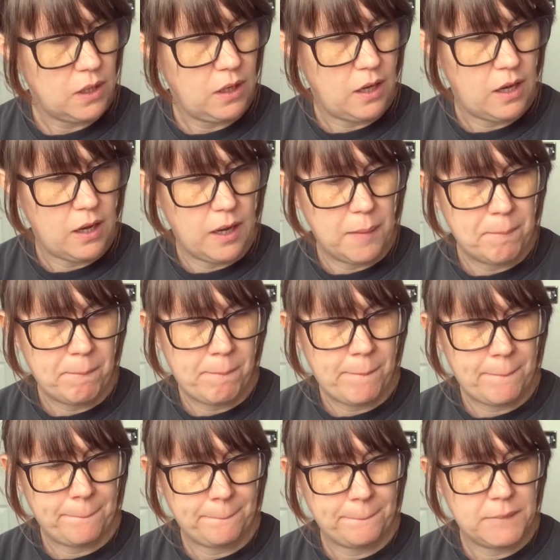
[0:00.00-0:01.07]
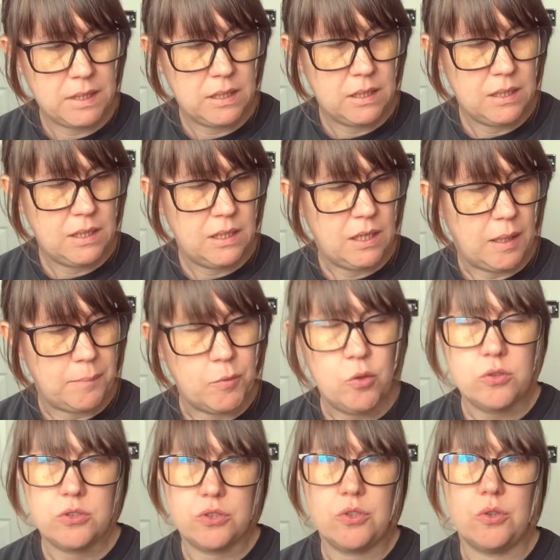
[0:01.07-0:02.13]
I'm
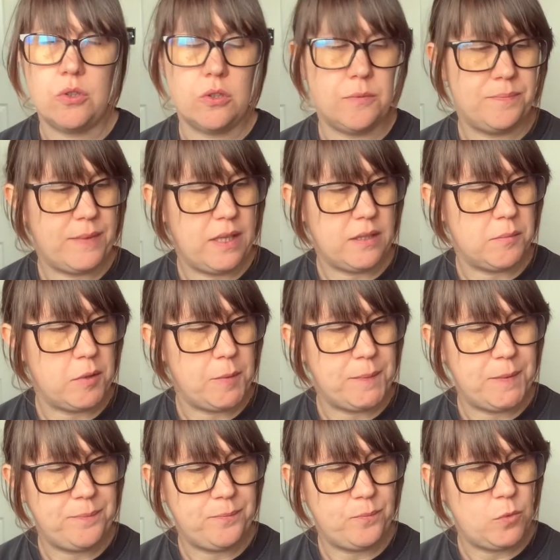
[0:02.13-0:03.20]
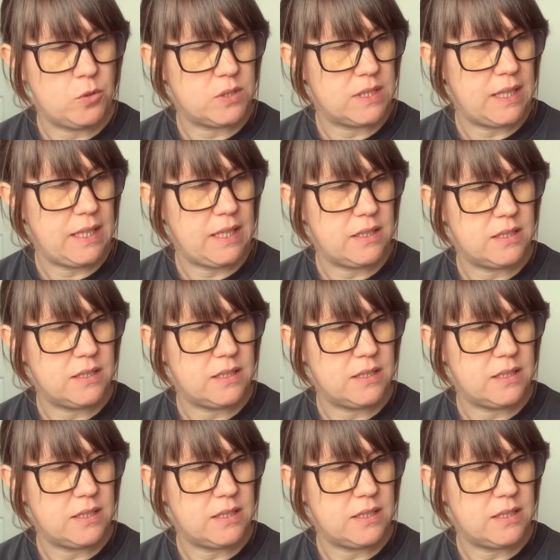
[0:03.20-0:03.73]
not sure at the moment, we'll see.